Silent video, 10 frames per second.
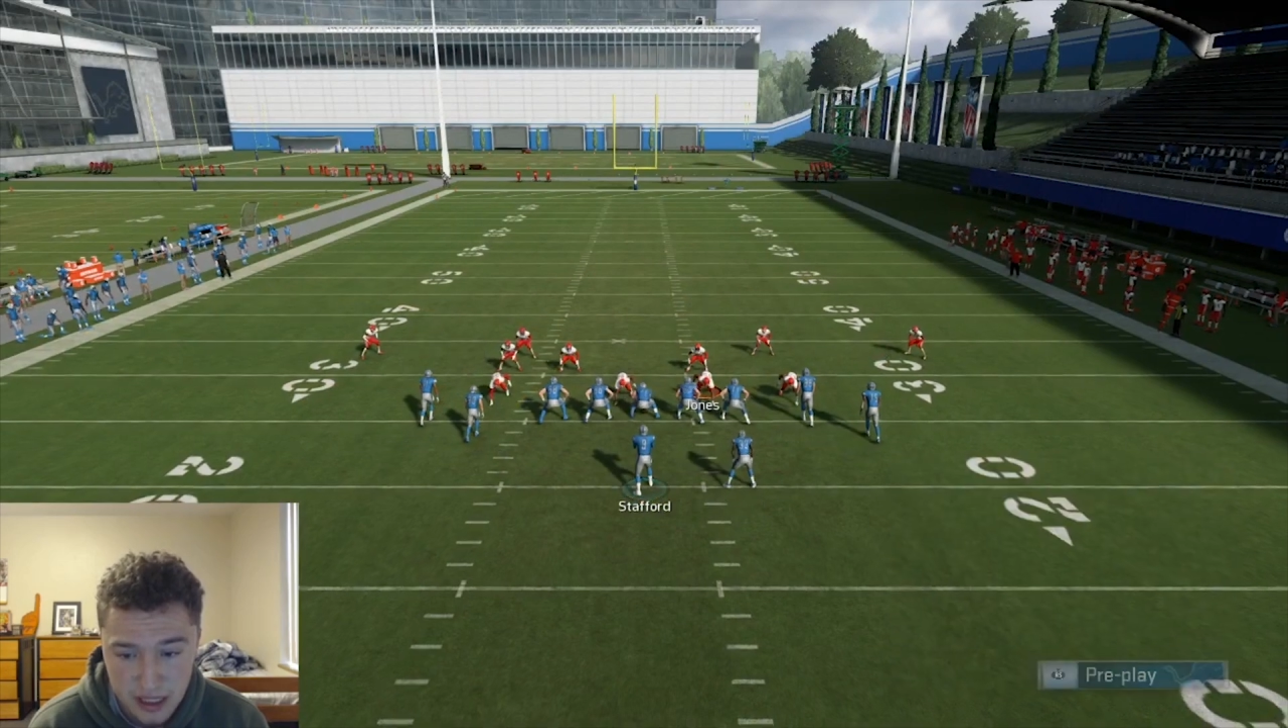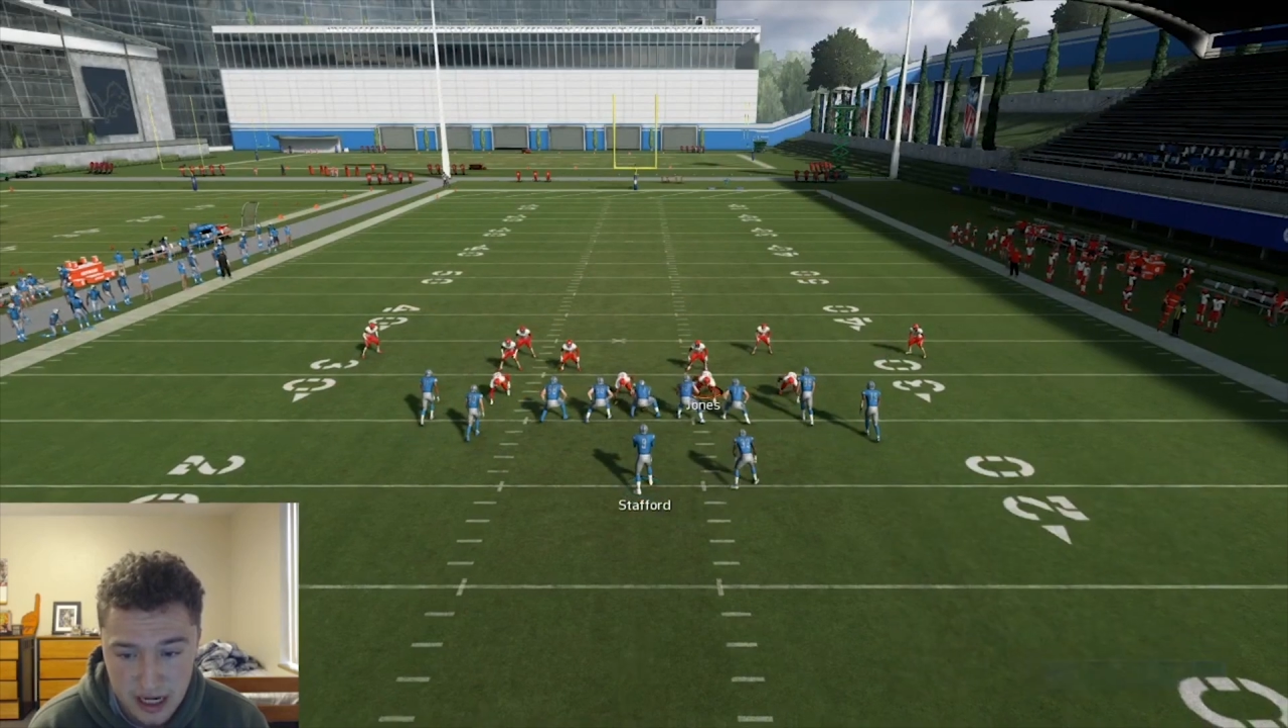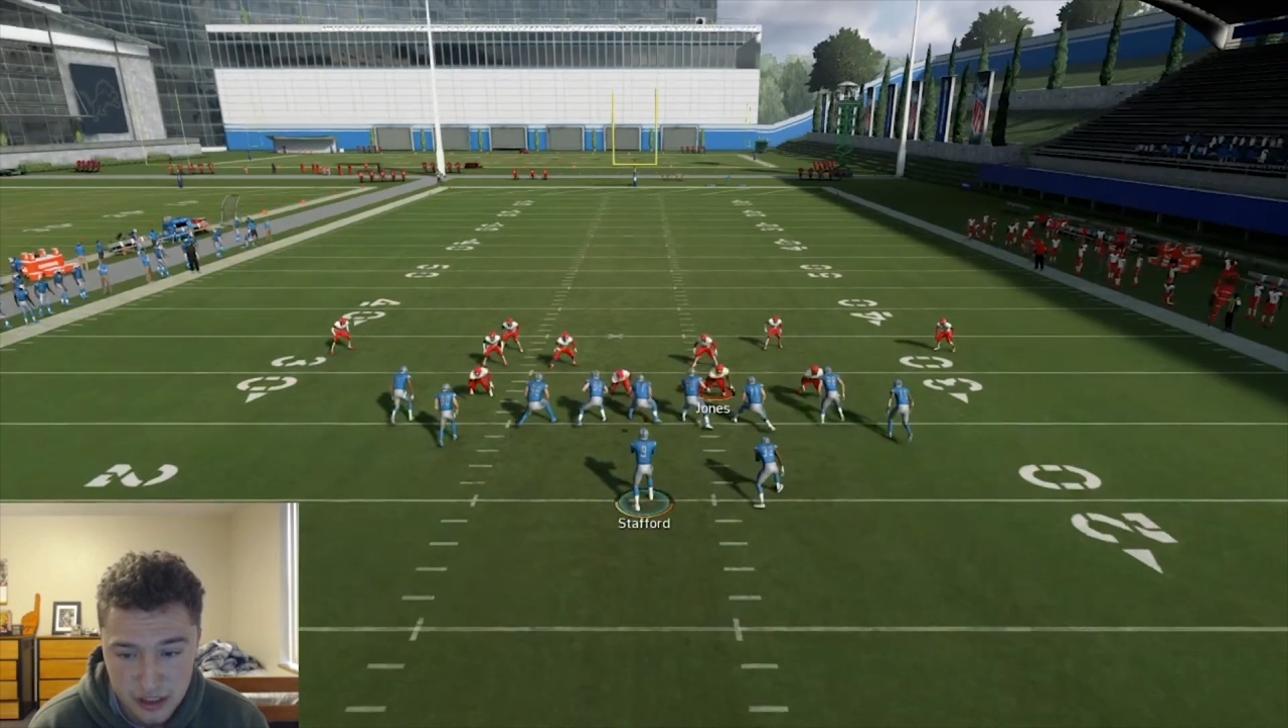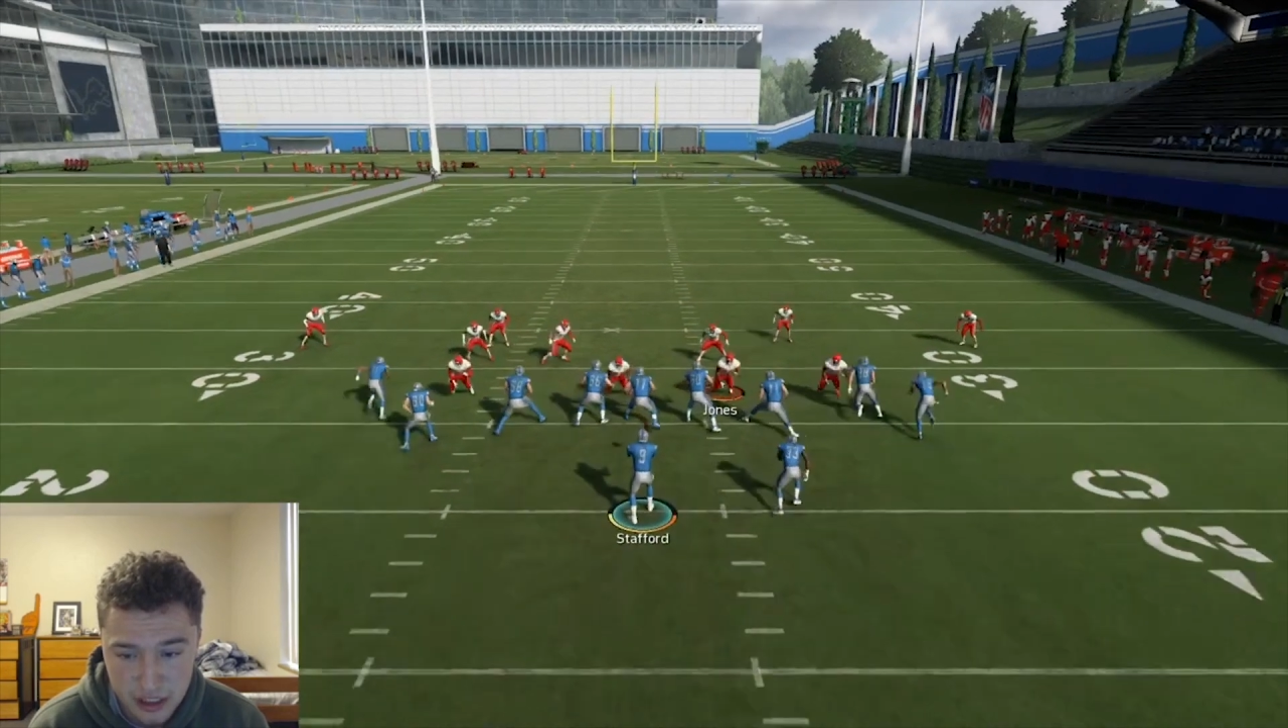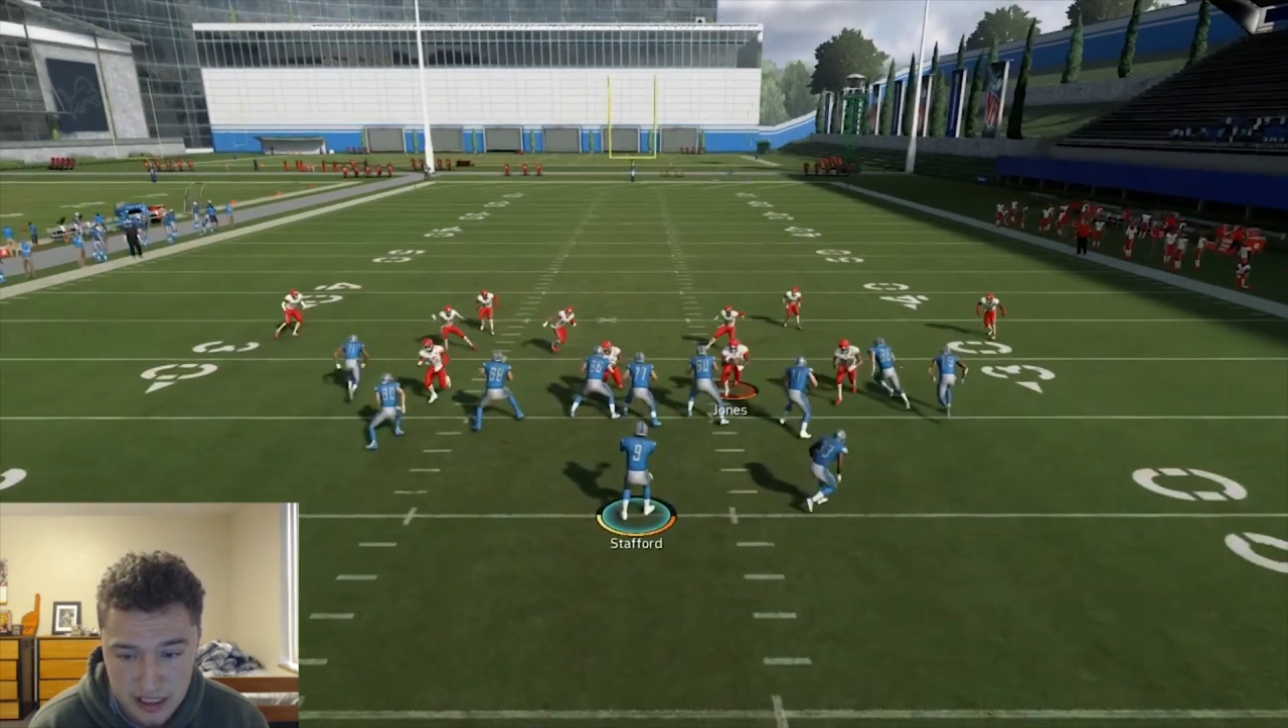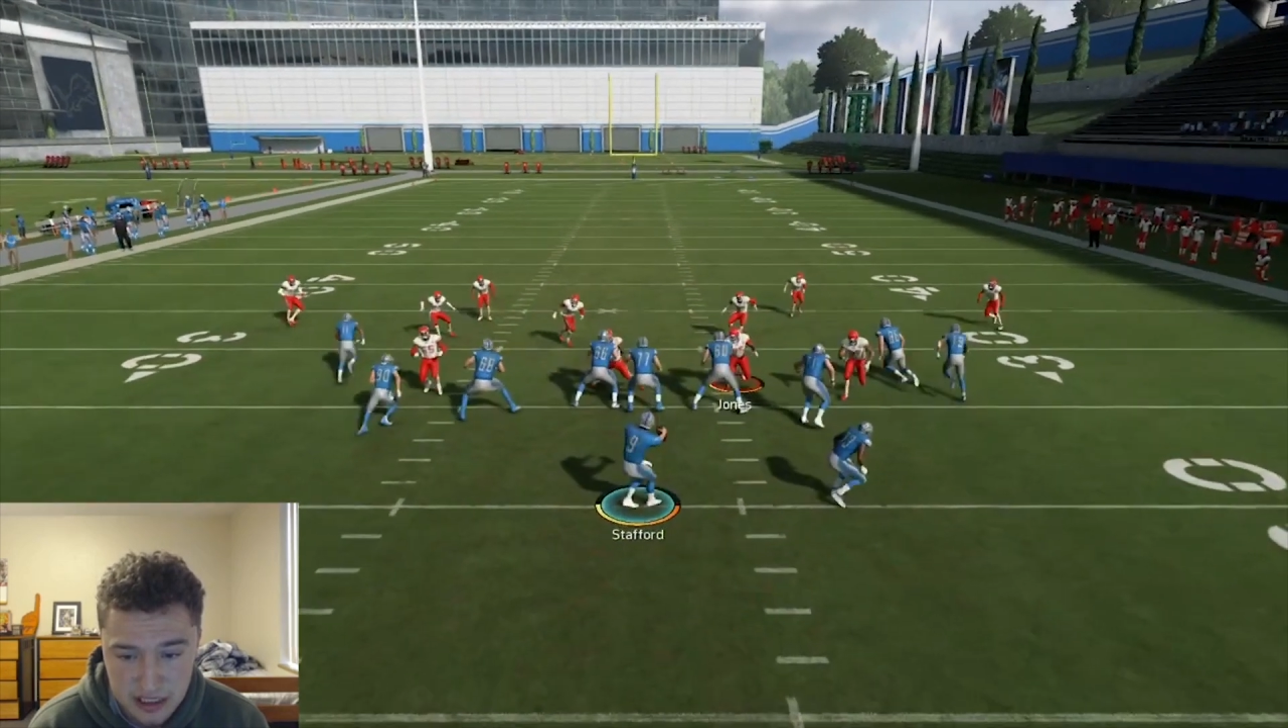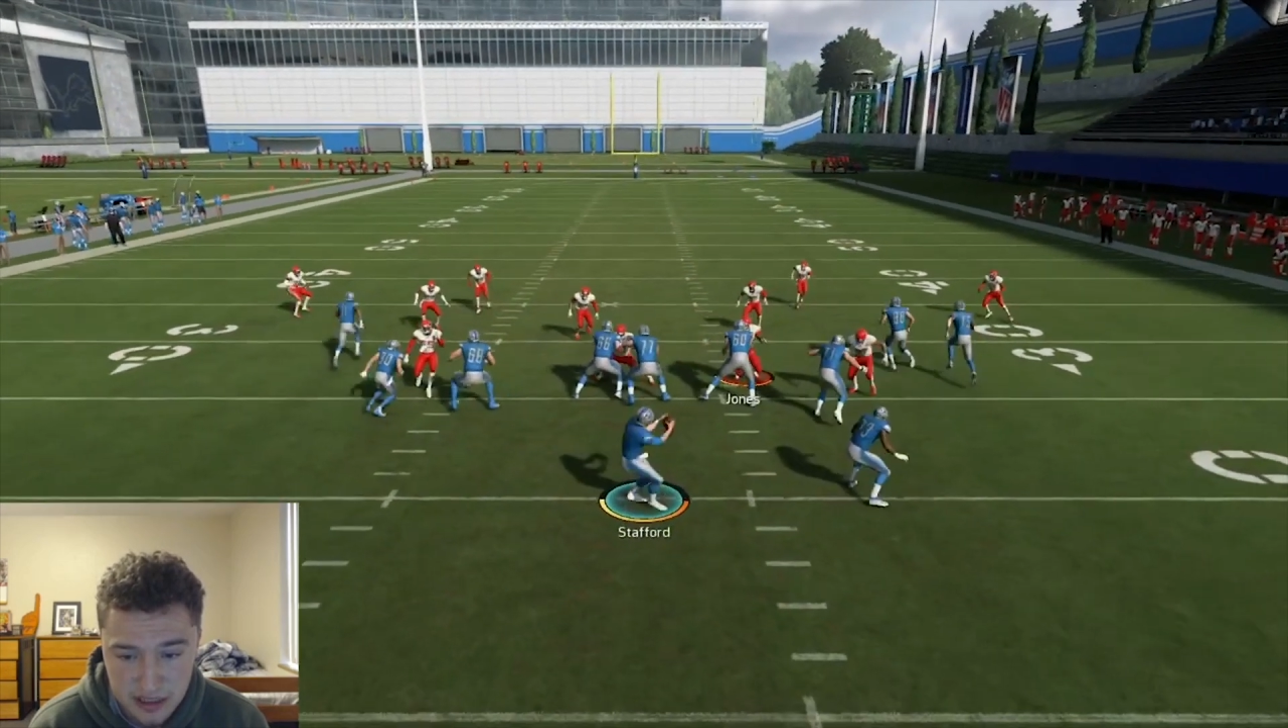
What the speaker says: And as you guys